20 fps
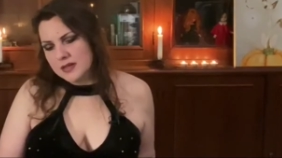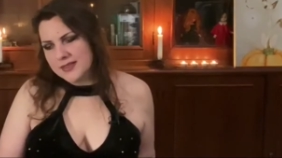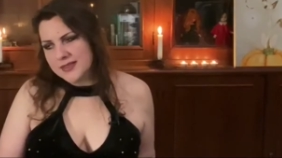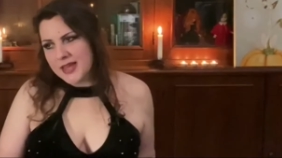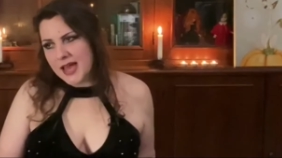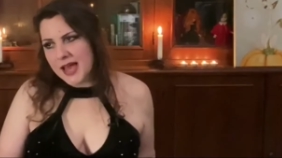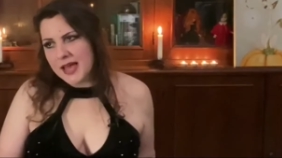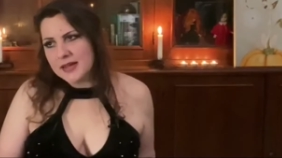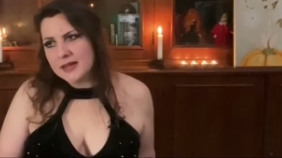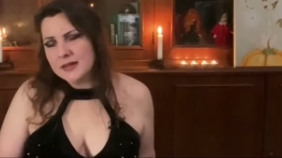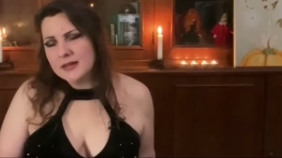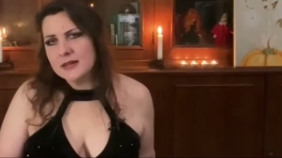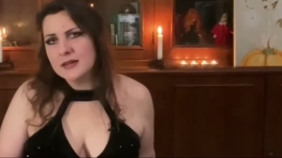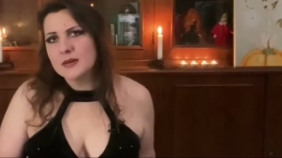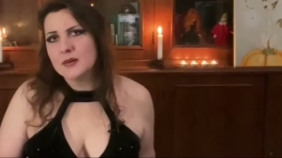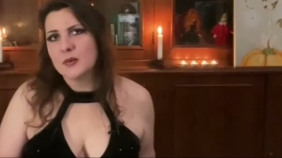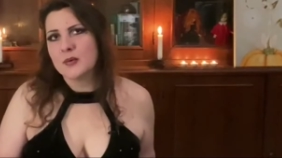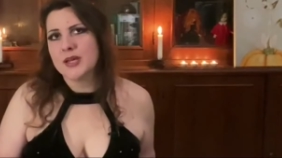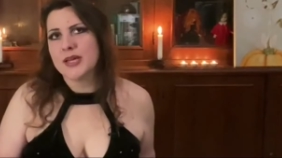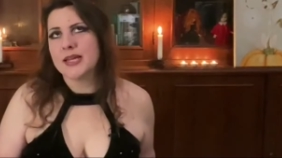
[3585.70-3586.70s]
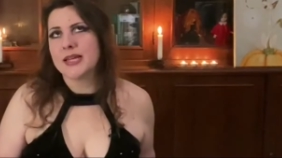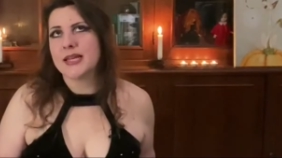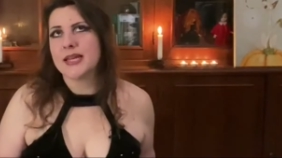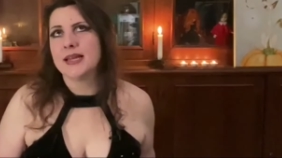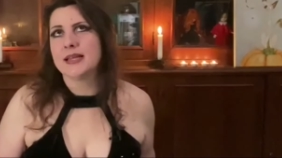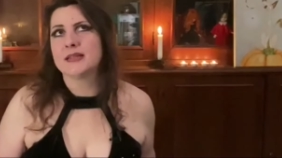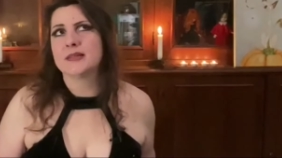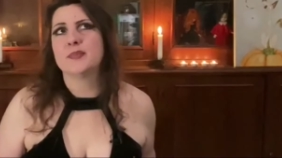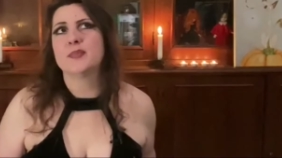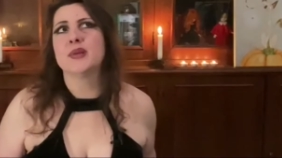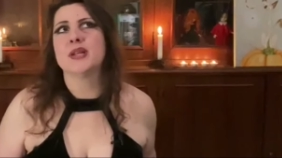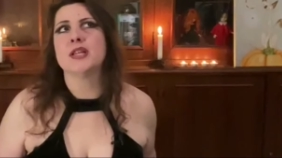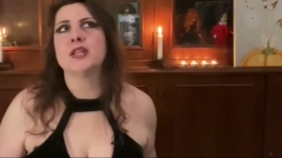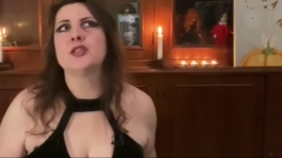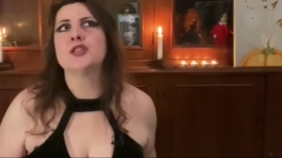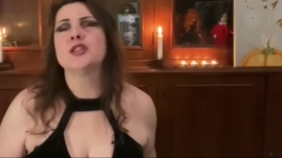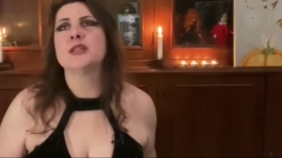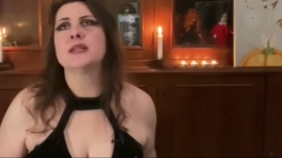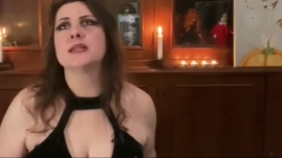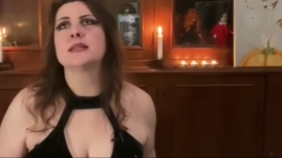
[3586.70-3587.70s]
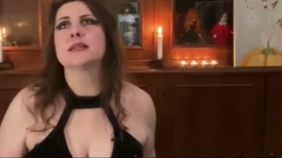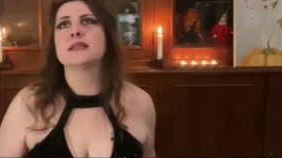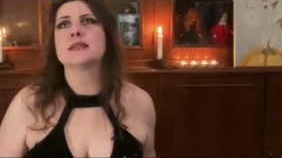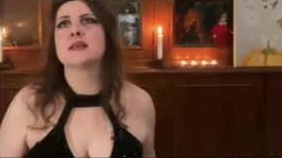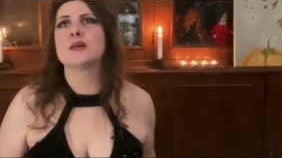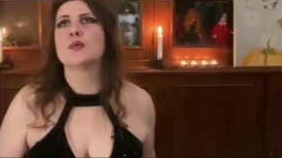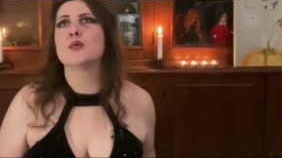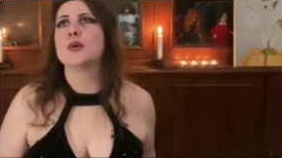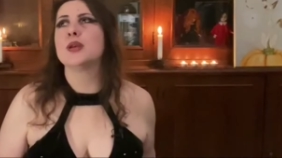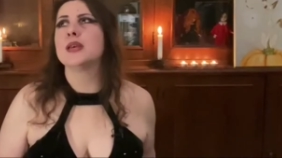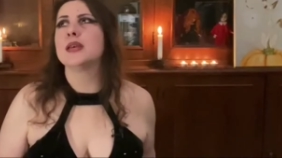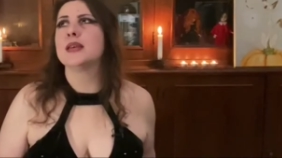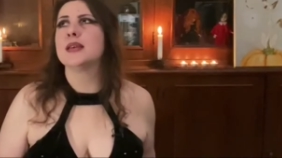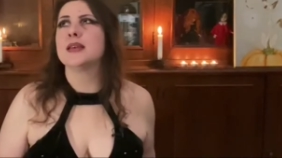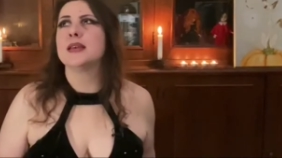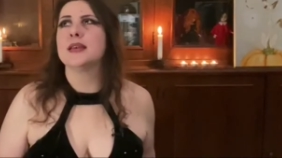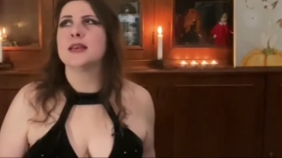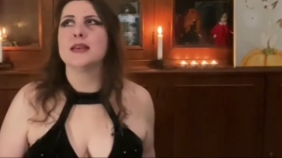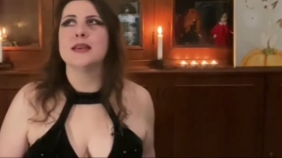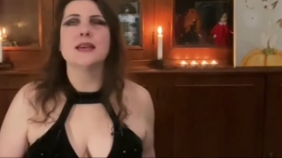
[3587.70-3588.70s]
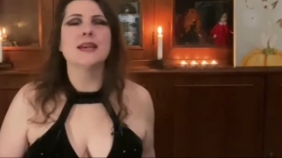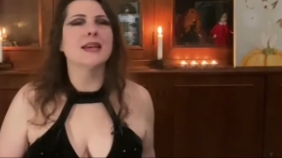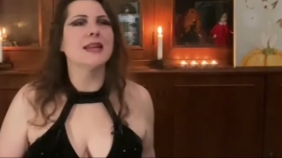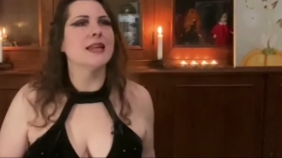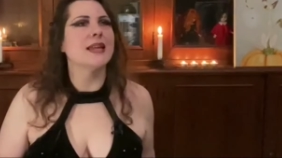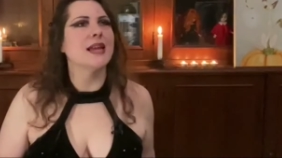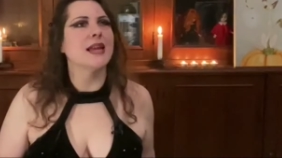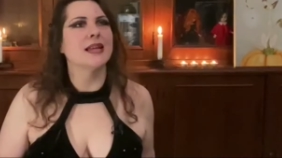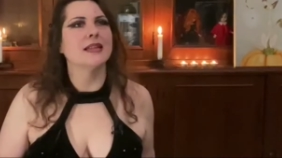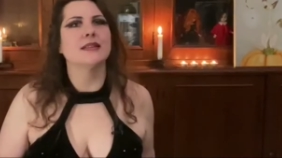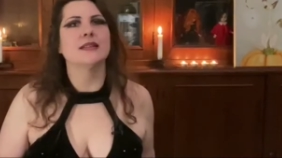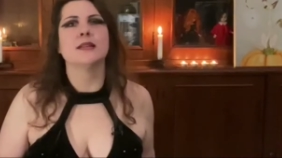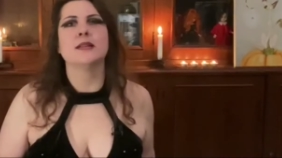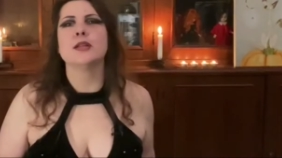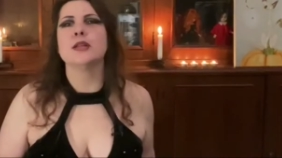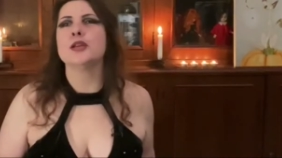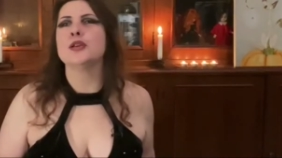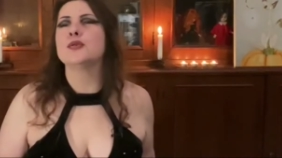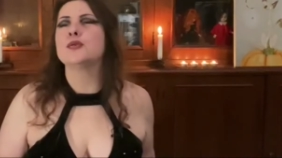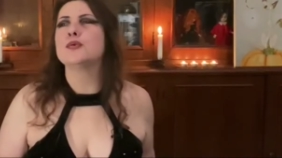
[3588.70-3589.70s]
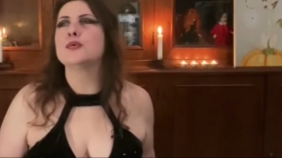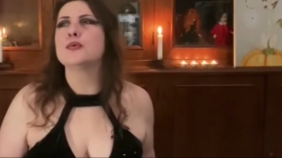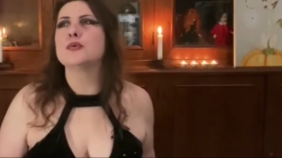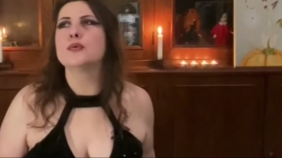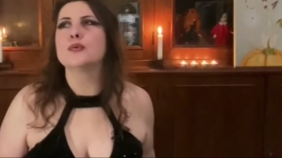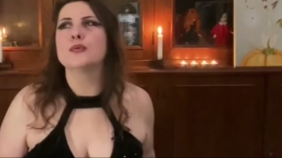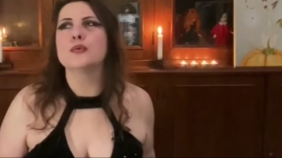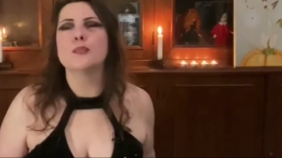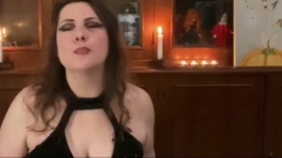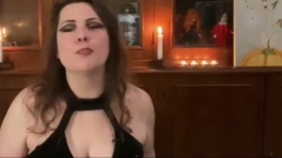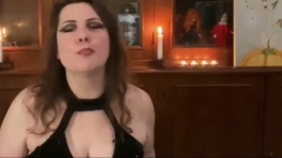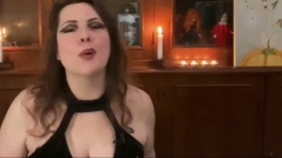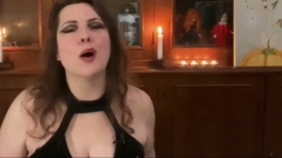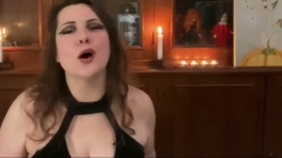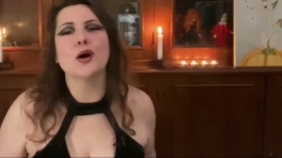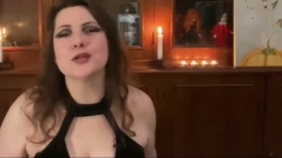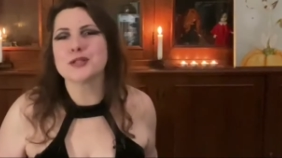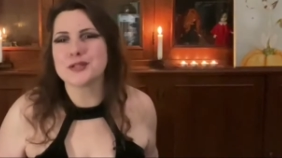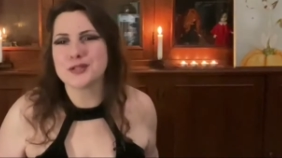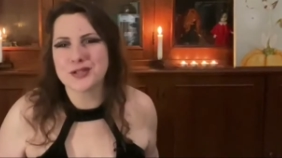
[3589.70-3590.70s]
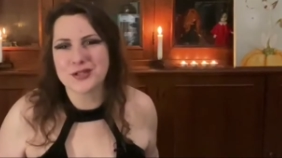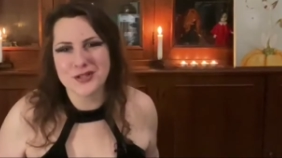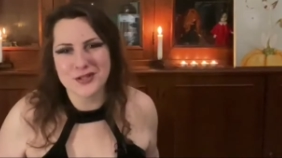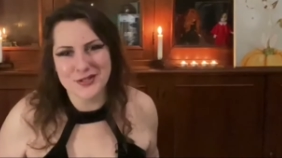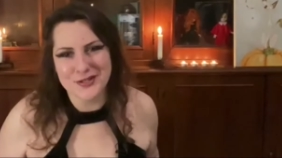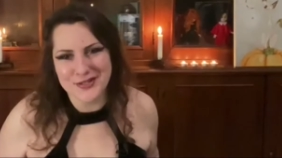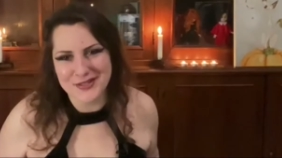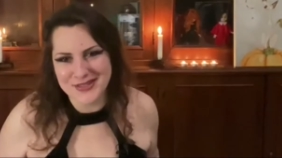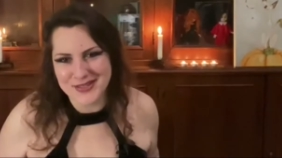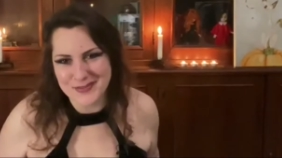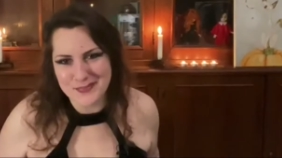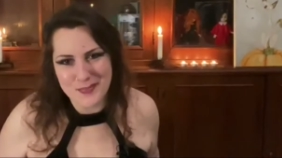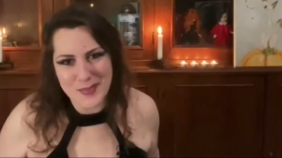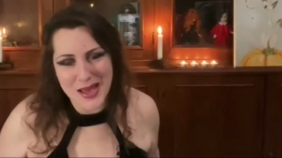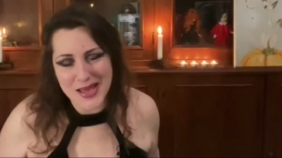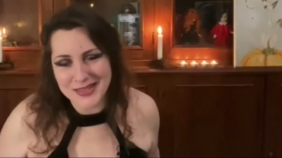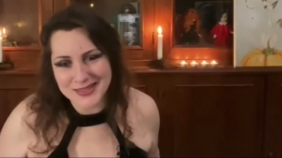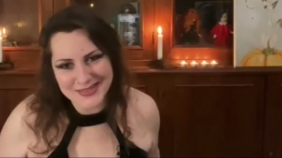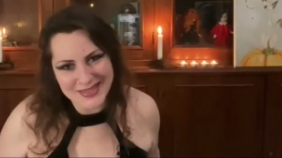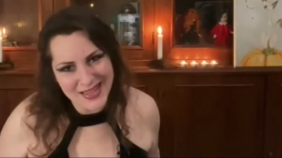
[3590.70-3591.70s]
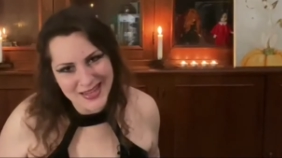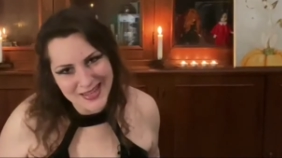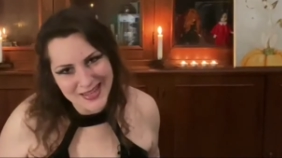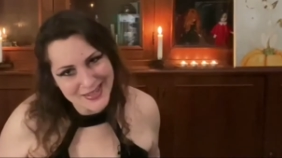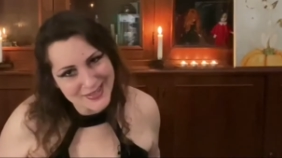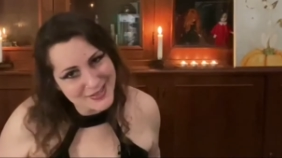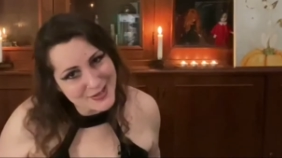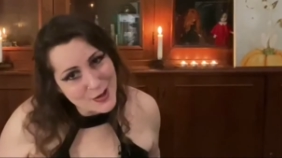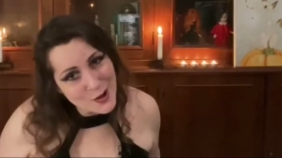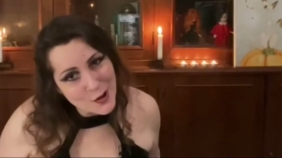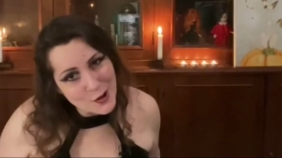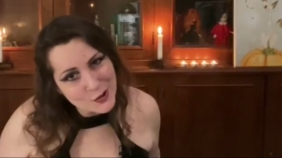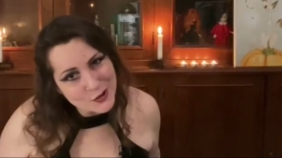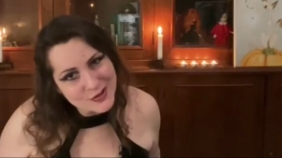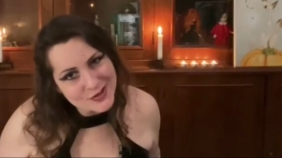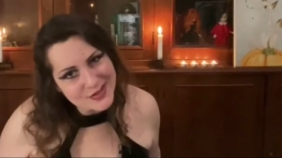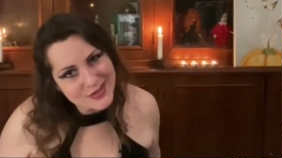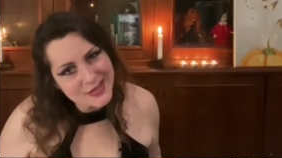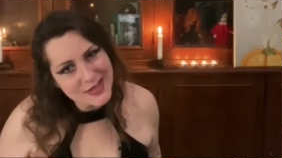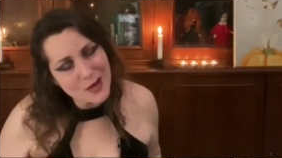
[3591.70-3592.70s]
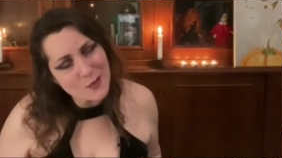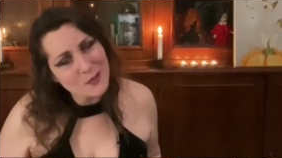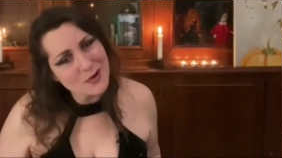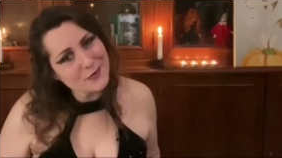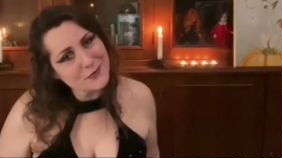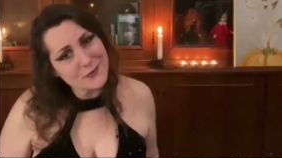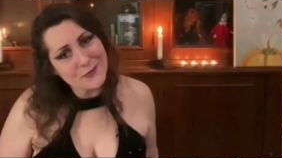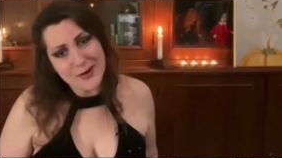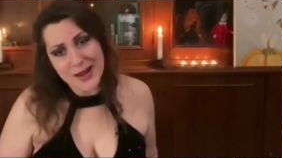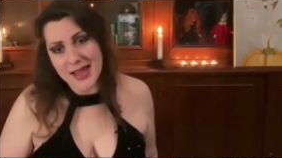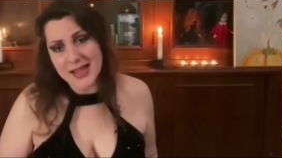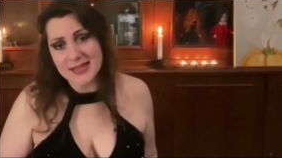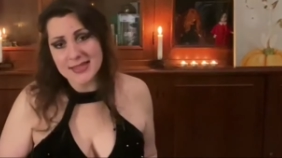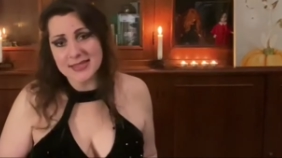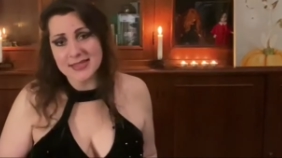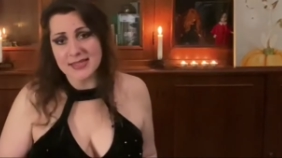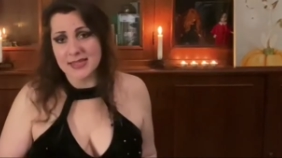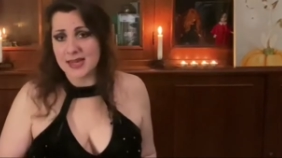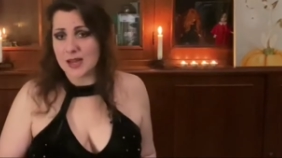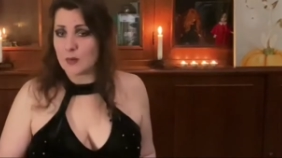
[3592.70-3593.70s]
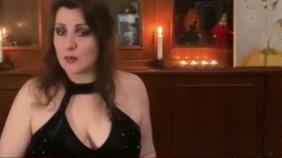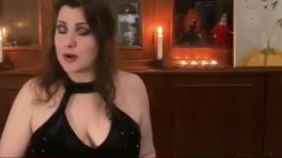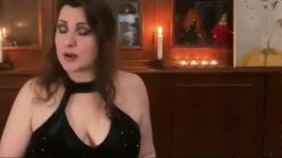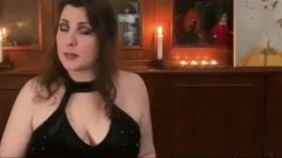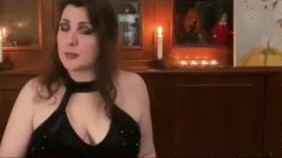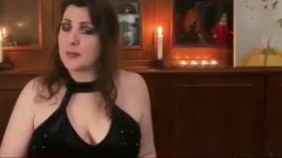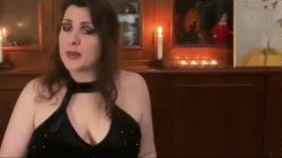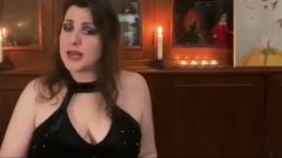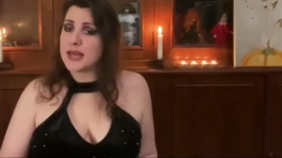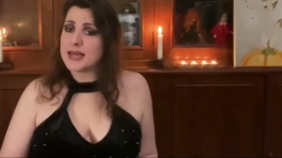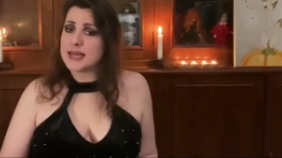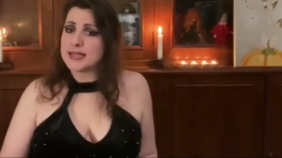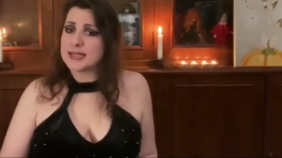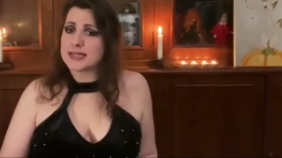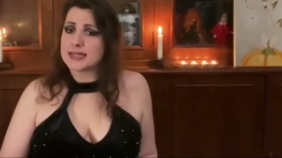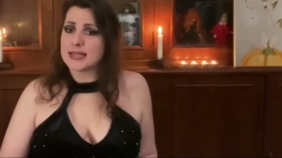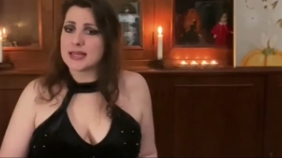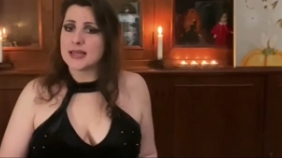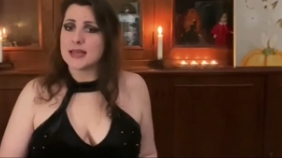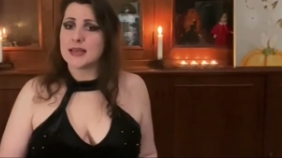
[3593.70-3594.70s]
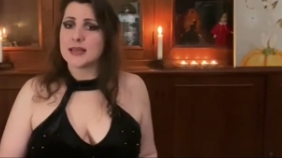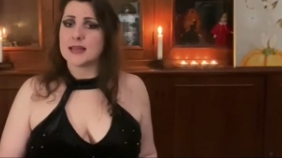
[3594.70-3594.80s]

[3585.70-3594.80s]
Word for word: Then we create bridges, we create new postures, mental and not, in our friends, in our mates,